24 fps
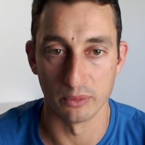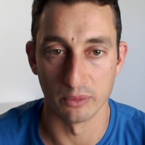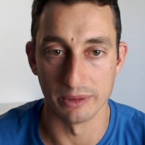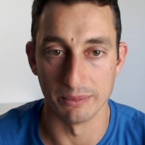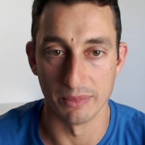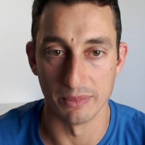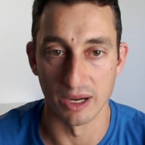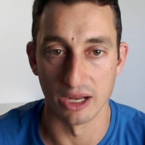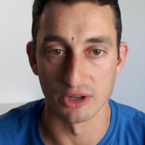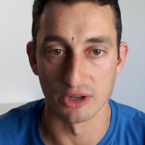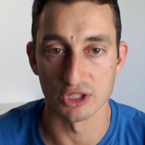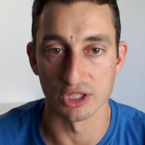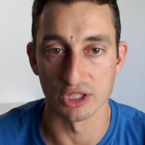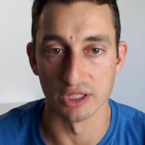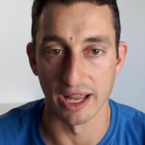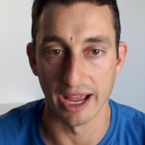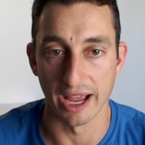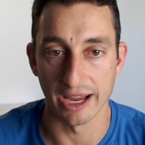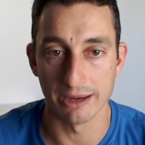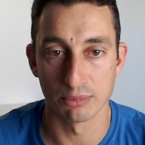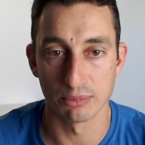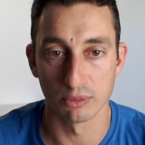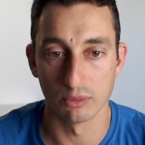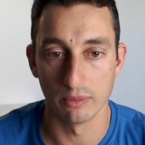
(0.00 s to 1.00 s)
March, and
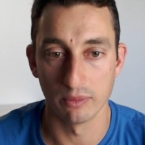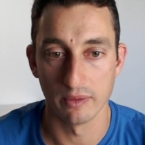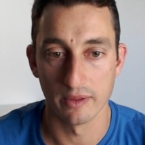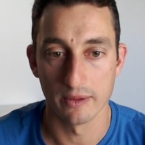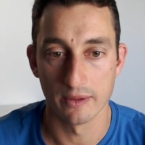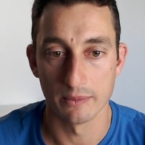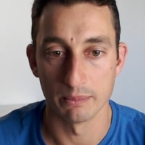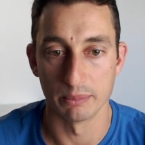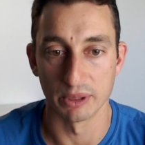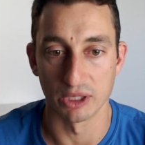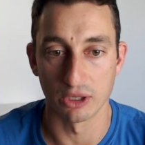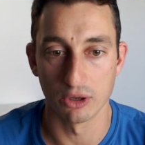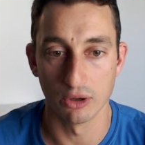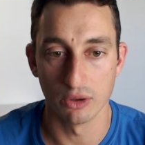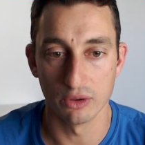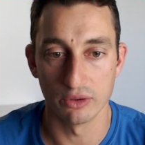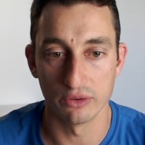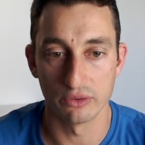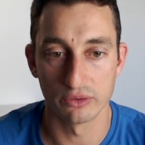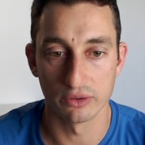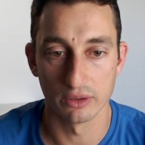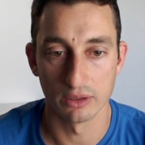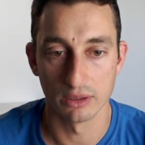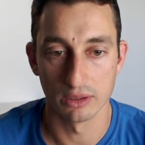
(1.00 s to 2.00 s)
April
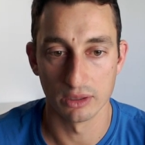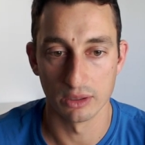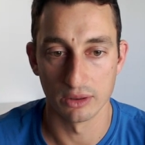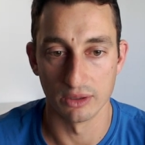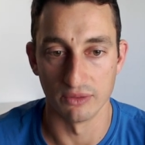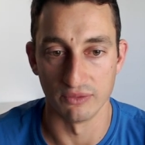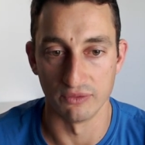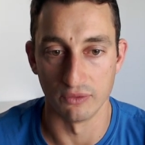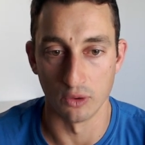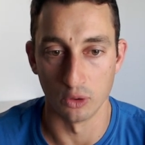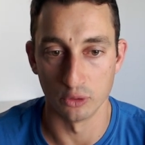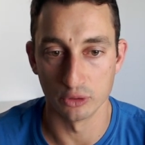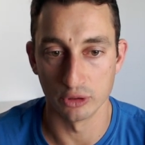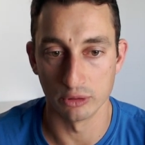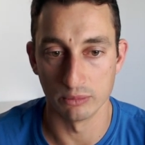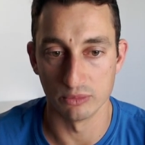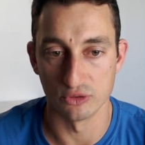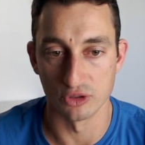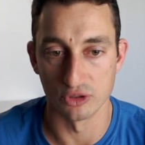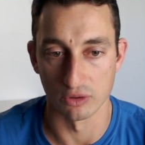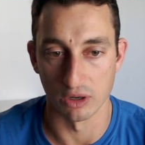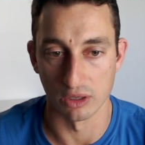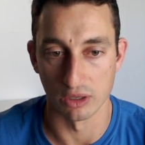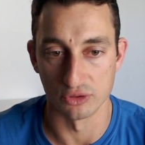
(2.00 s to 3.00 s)
because the volume
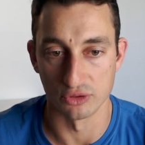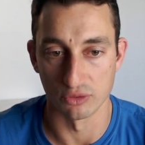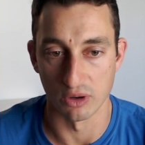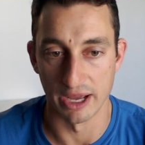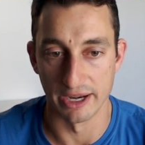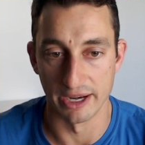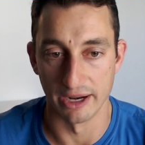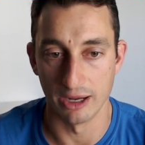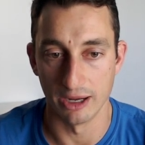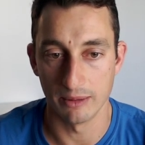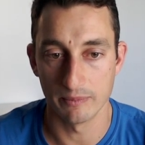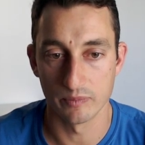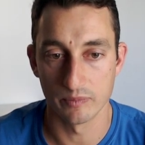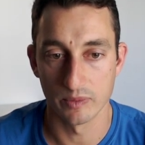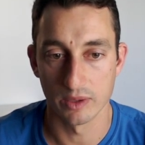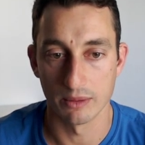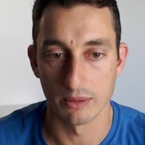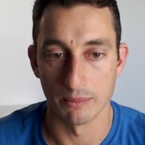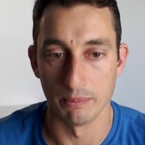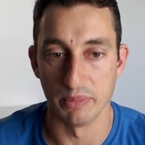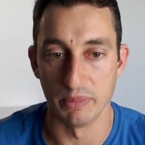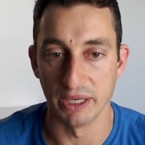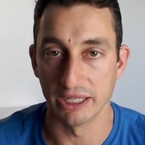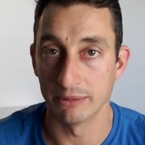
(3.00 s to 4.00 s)
dried up.
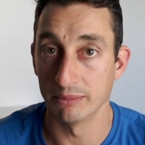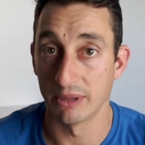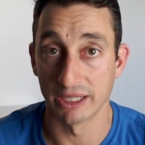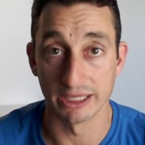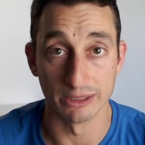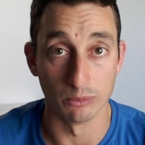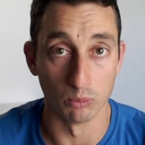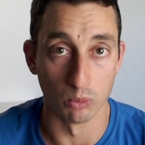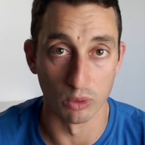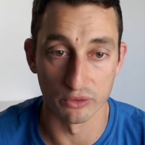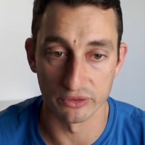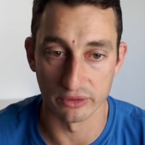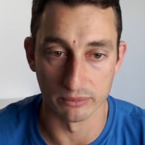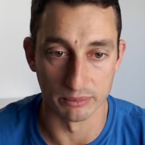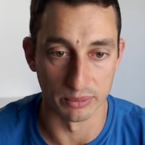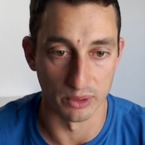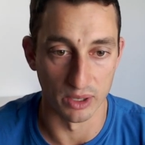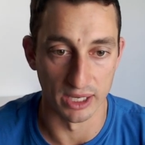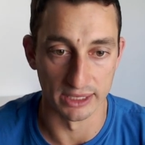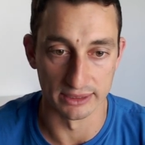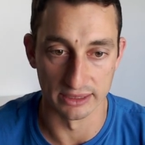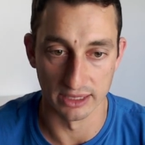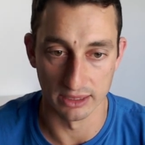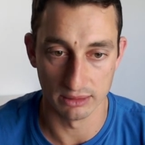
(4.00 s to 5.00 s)
Big money wasn't
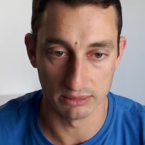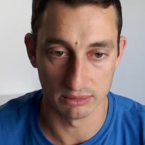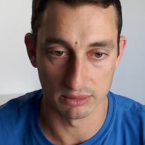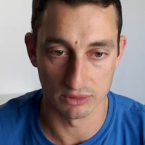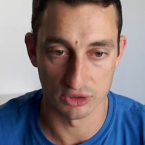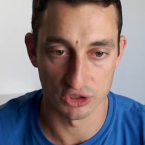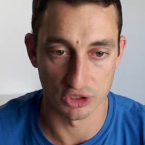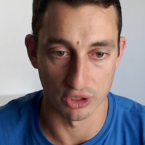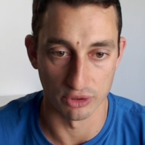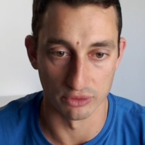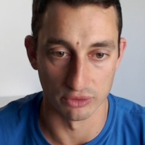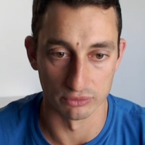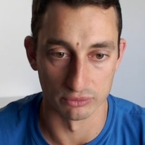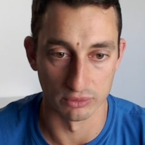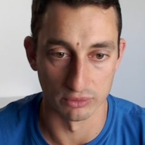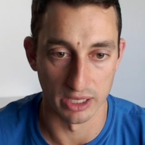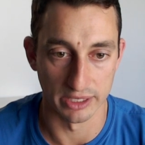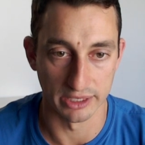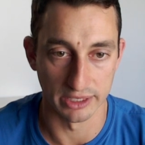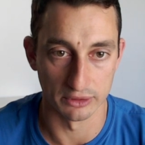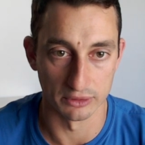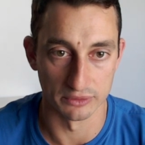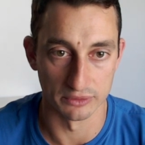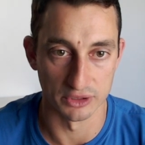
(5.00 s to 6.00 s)
buying then, it shows right
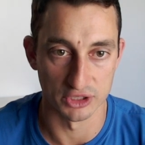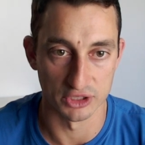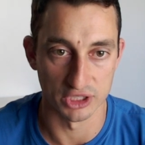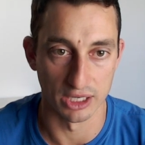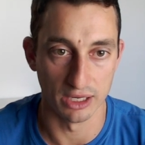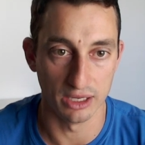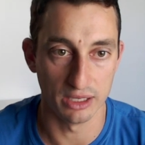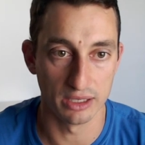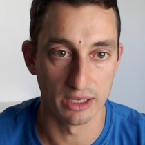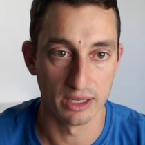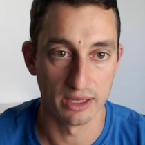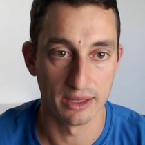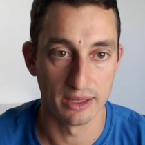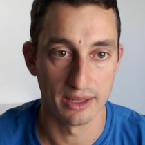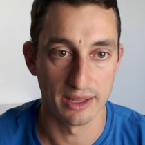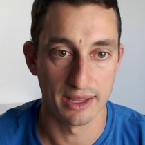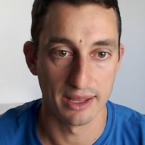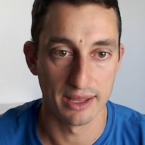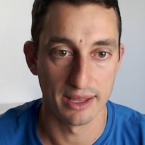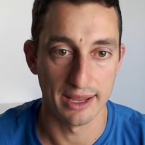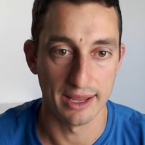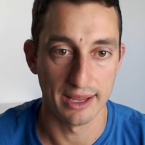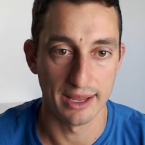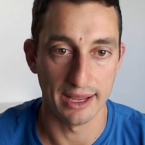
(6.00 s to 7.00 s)
here on the chart,
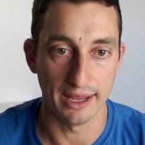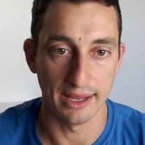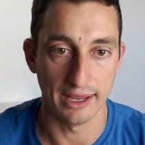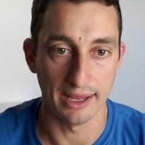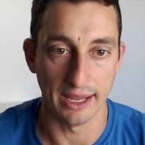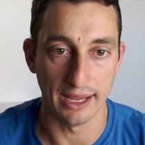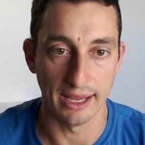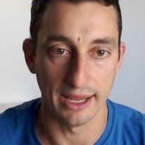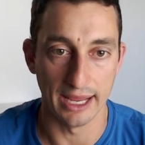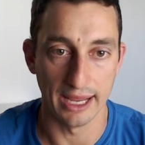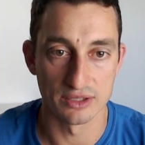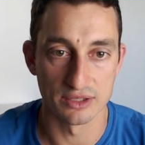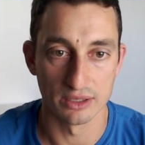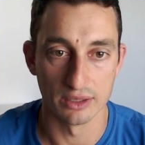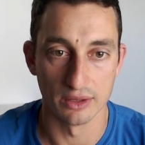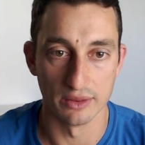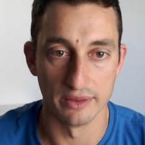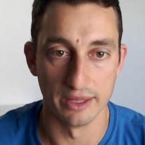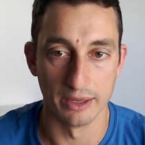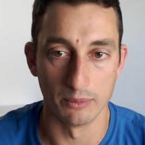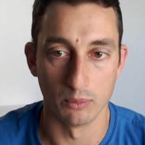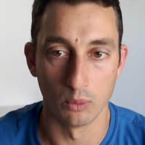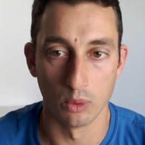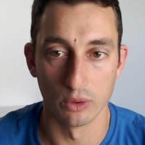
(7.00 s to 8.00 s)
and
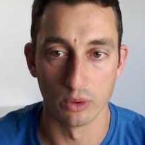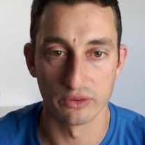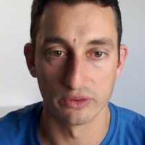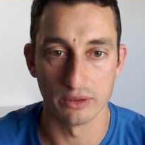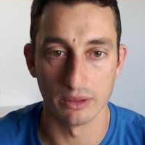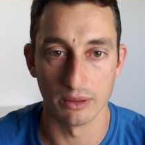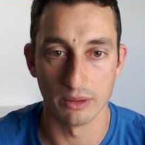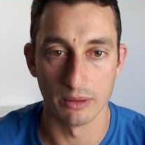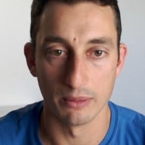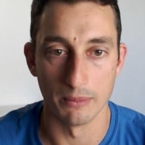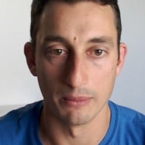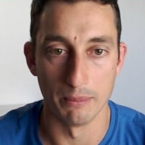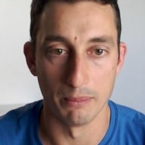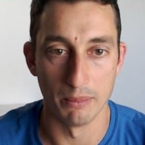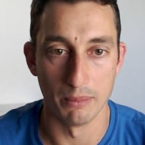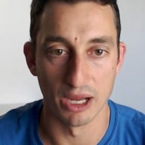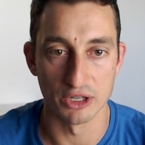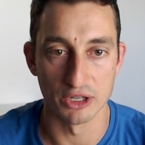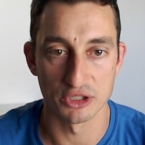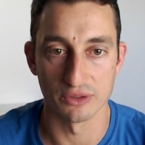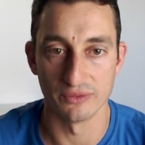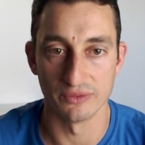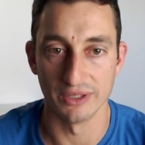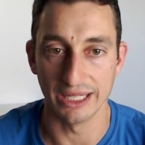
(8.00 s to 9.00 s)
there wasn't
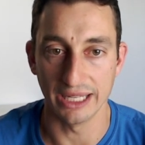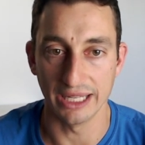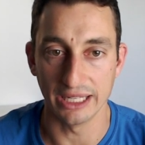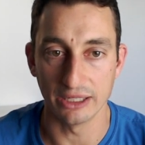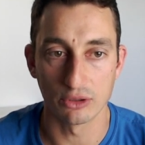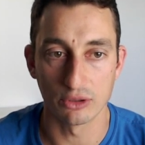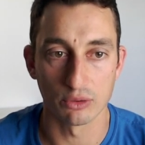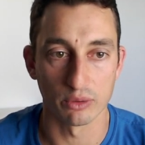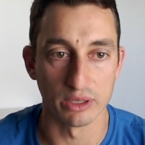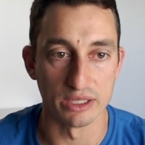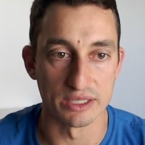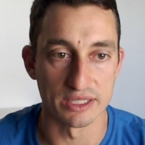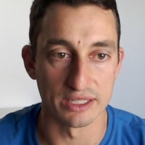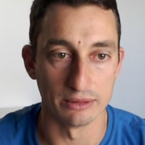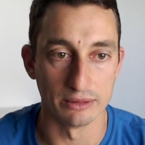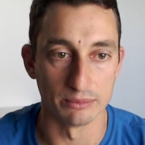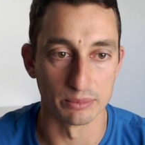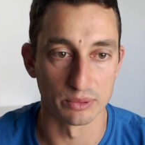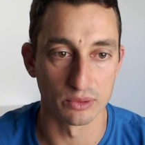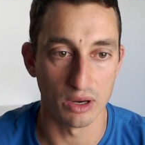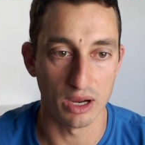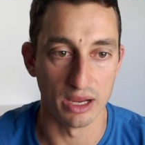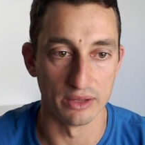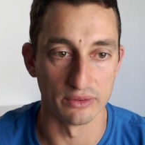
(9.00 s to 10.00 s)
much of an increase in
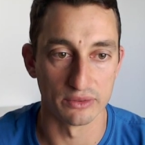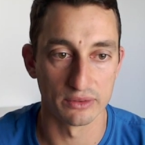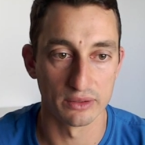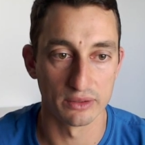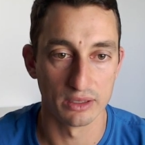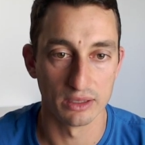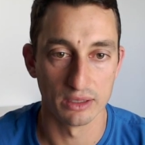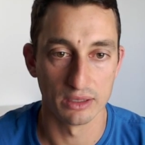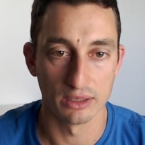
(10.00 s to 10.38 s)
price.